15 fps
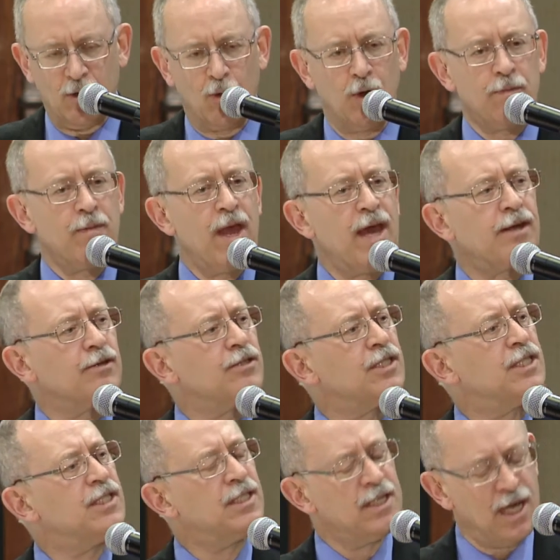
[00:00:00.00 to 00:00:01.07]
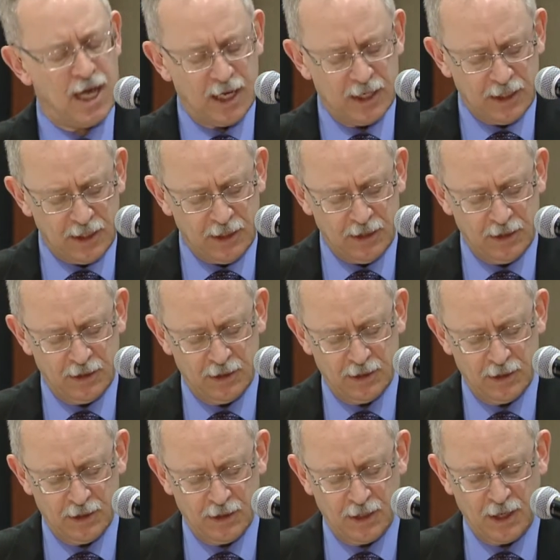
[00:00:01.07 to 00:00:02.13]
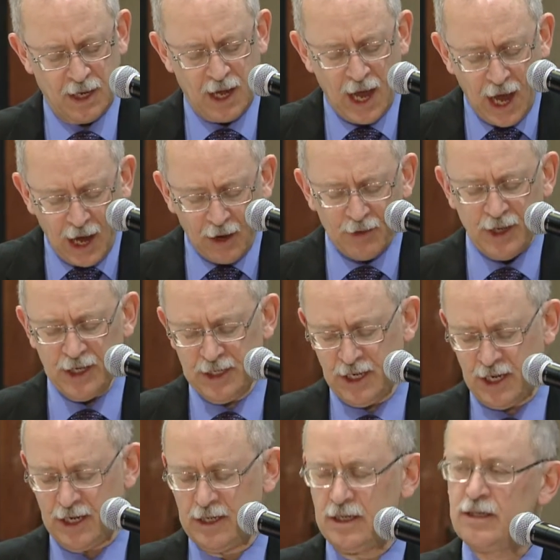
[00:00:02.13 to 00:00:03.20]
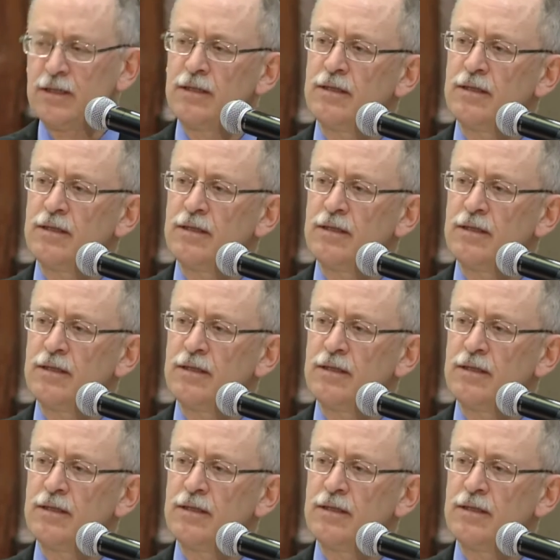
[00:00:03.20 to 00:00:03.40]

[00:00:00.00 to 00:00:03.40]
What matters is not how they died,